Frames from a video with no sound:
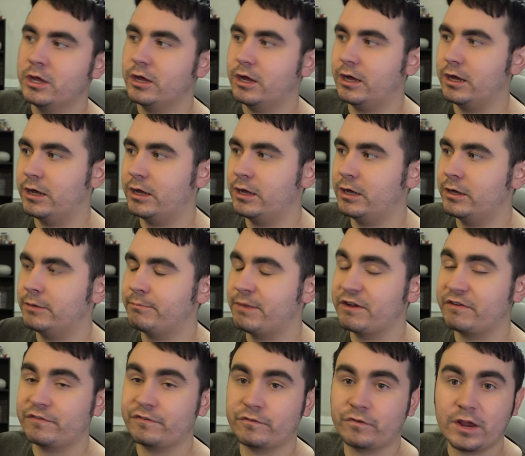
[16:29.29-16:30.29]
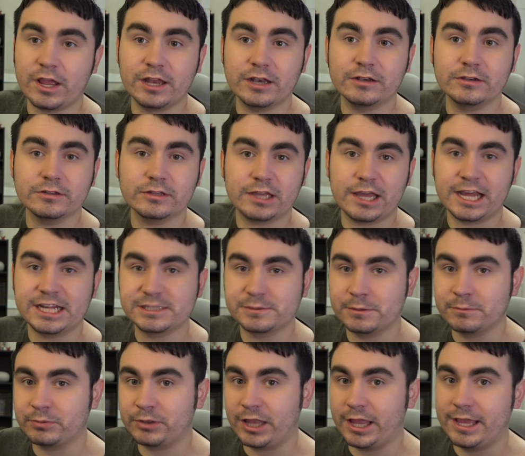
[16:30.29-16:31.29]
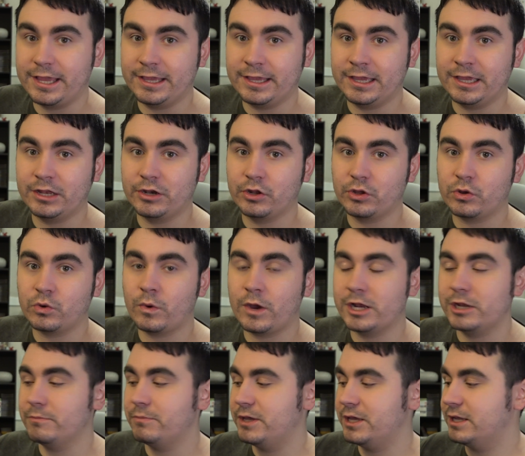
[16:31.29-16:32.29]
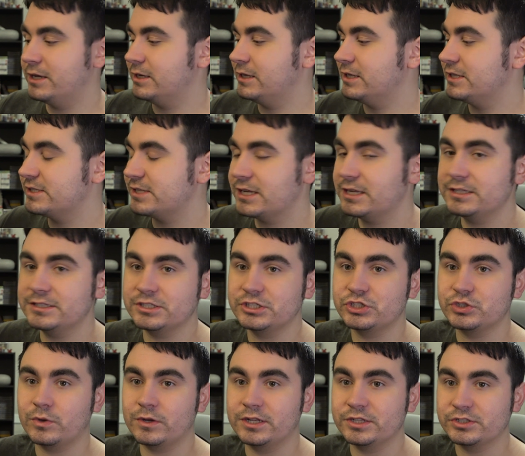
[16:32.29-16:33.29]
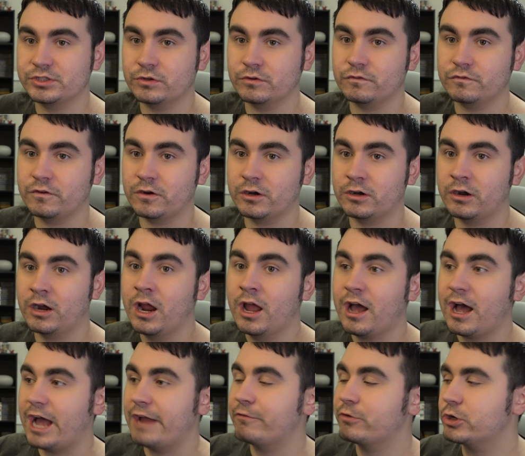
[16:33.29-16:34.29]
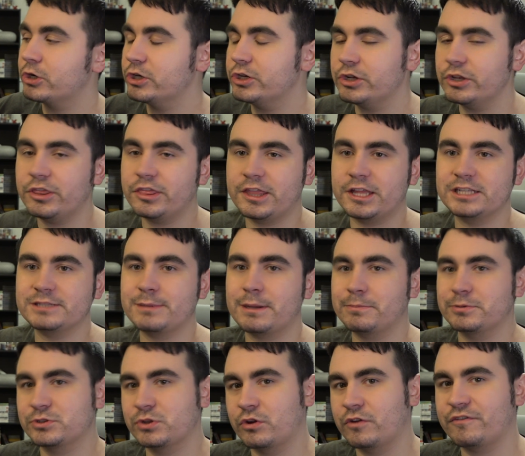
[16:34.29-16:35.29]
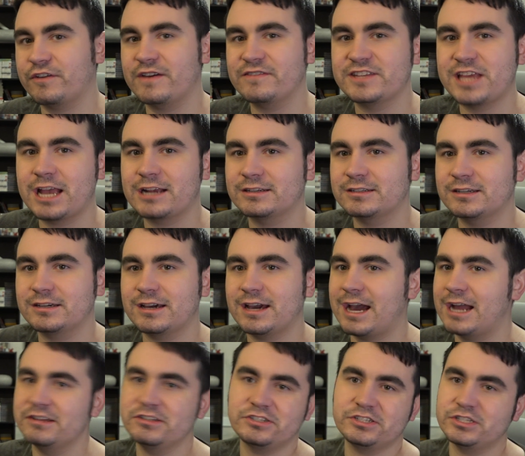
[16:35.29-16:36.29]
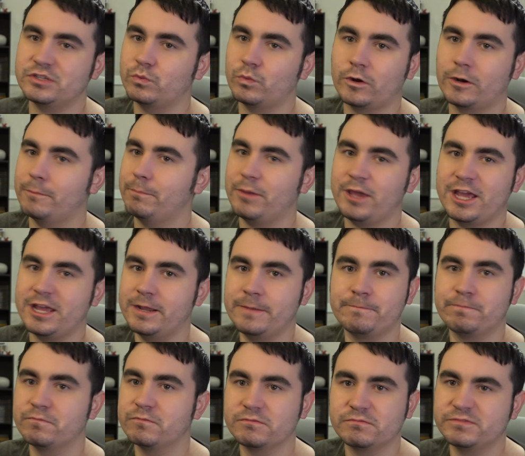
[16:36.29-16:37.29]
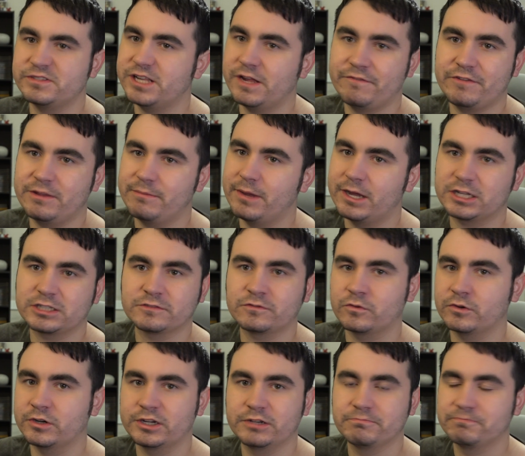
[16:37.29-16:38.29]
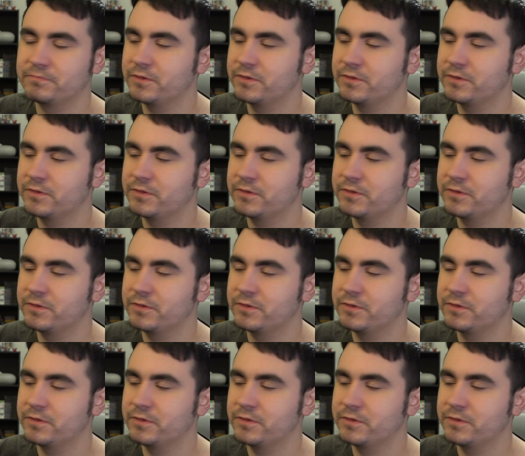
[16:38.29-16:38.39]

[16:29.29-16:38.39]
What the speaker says: My friend has been playing it quite a bit, and he said he's enjoyed it so far. I've heard good things about Persona 5 Tactica. I just didn't want to pay $70 for it.